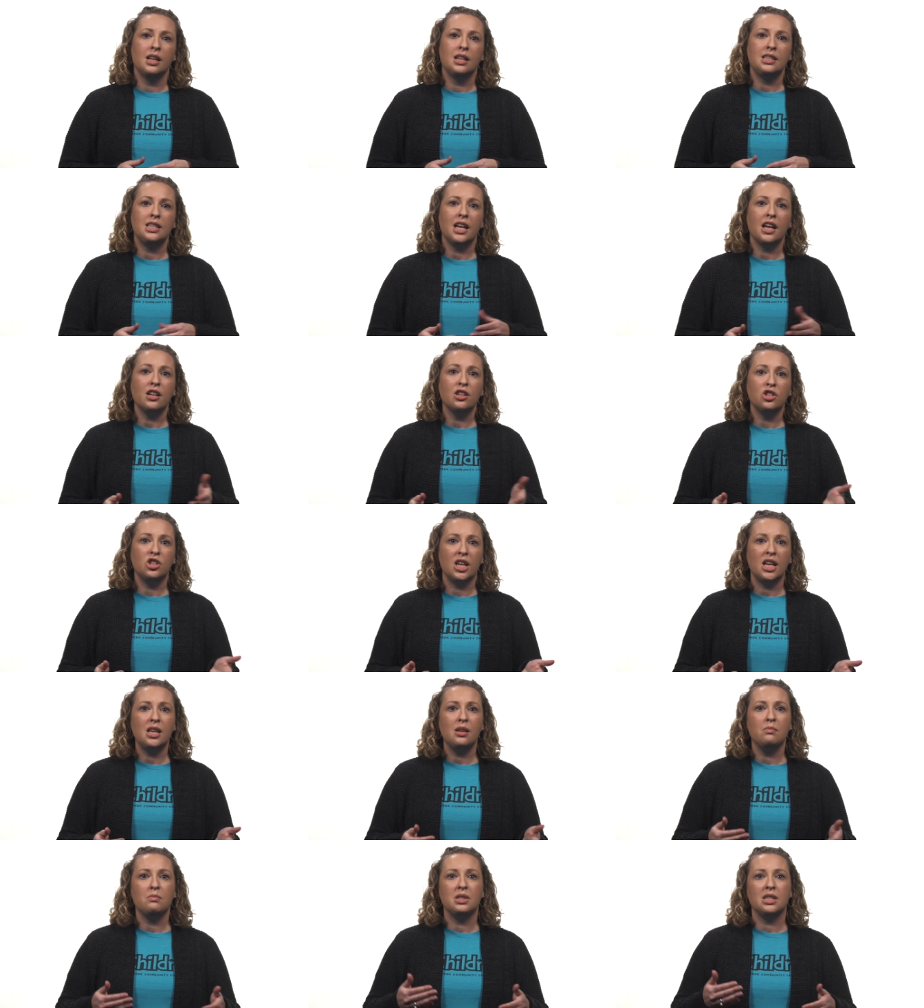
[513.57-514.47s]
Tell
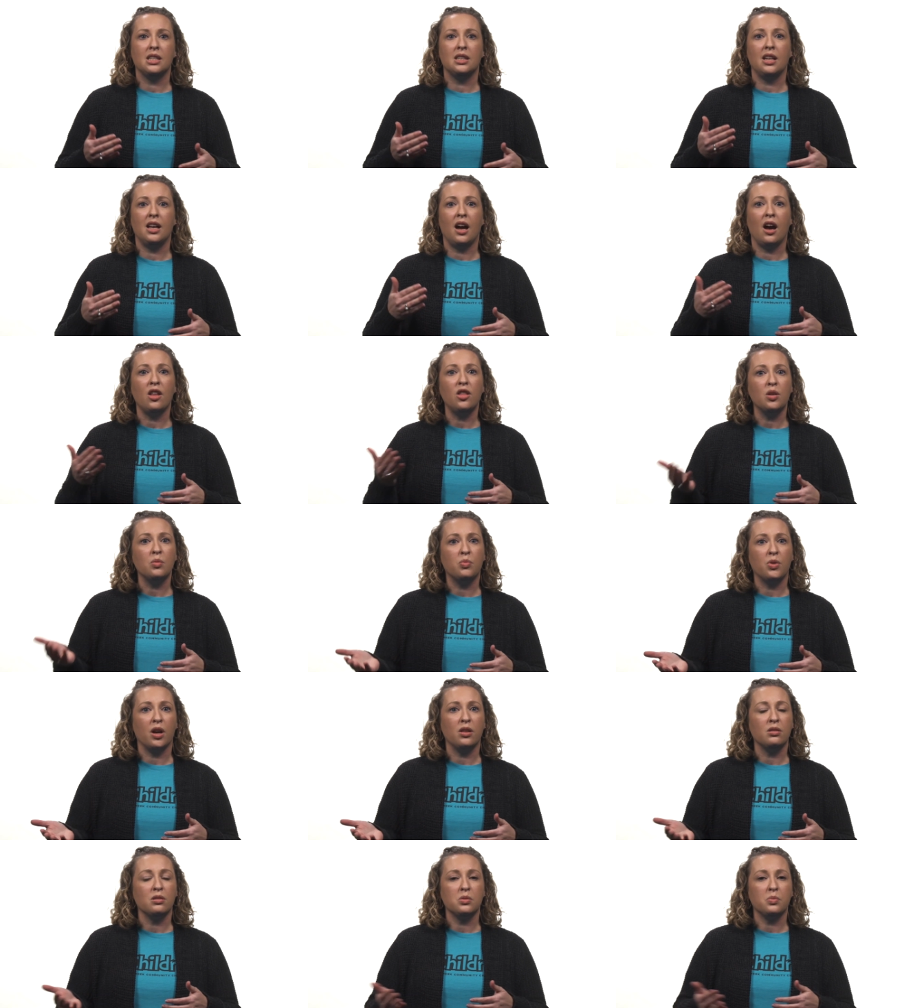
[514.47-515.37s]
James and the other
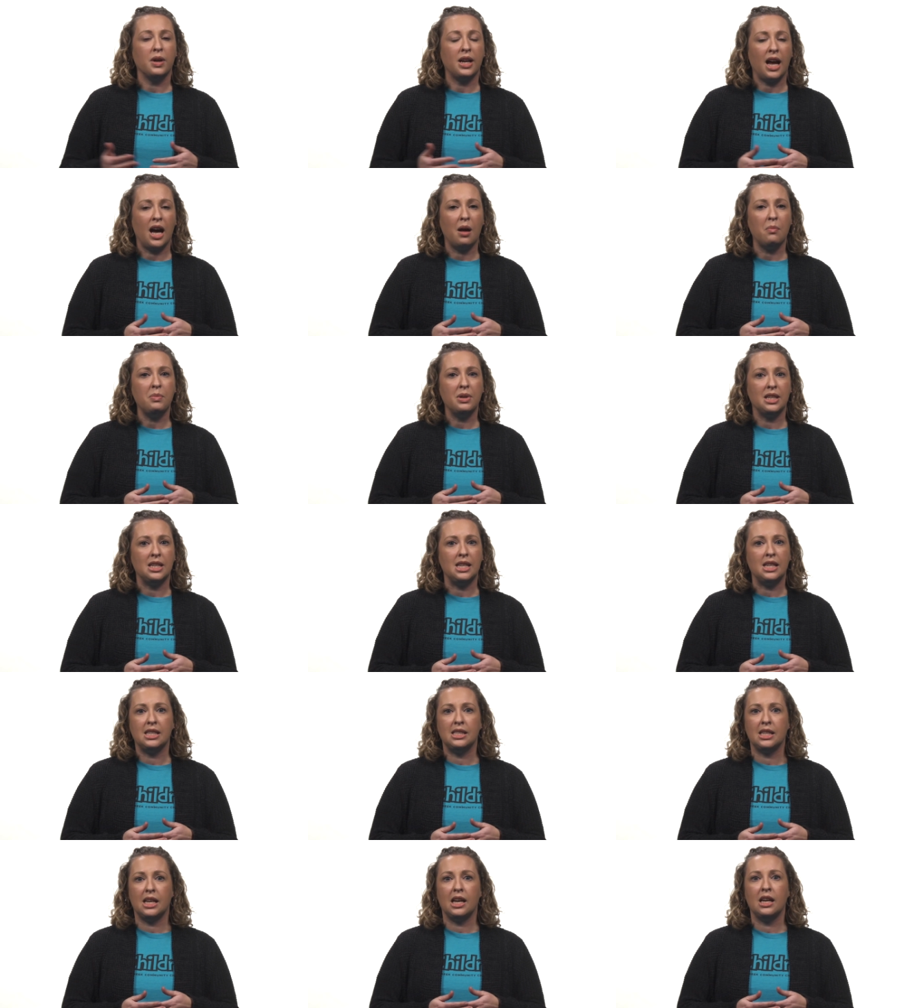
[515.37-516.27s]
brothers what happened,
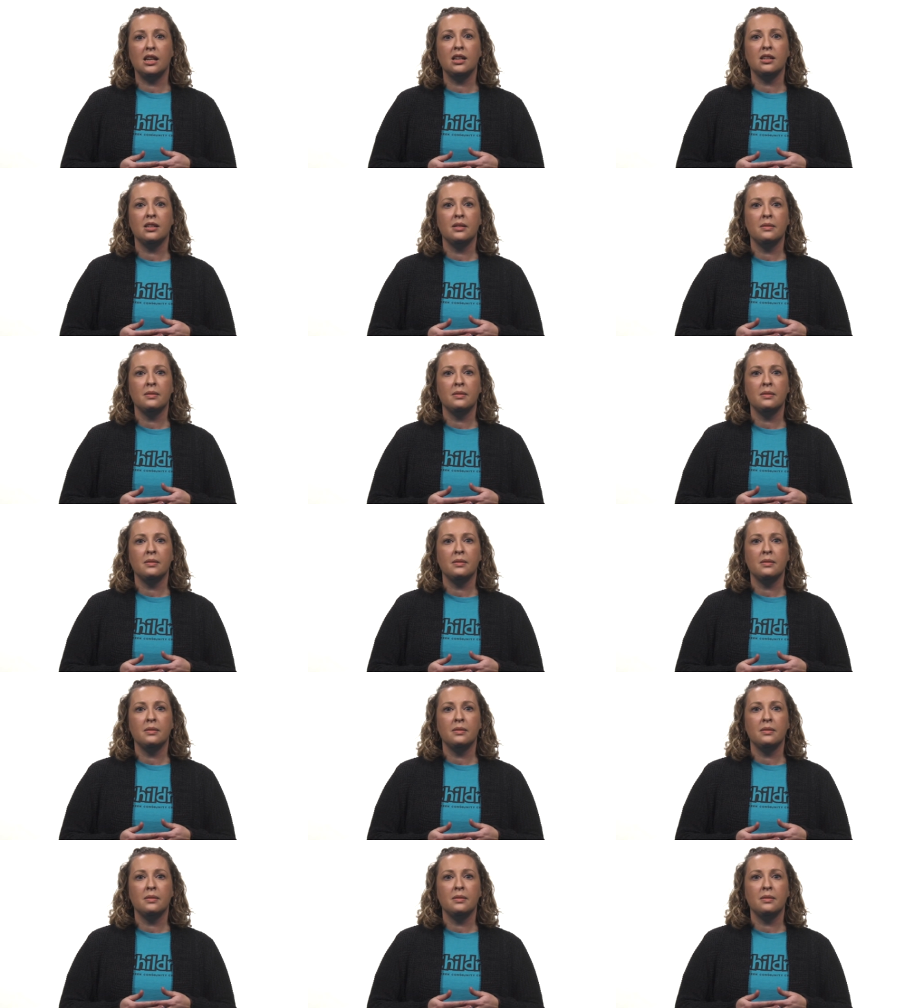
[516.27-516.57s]
he said,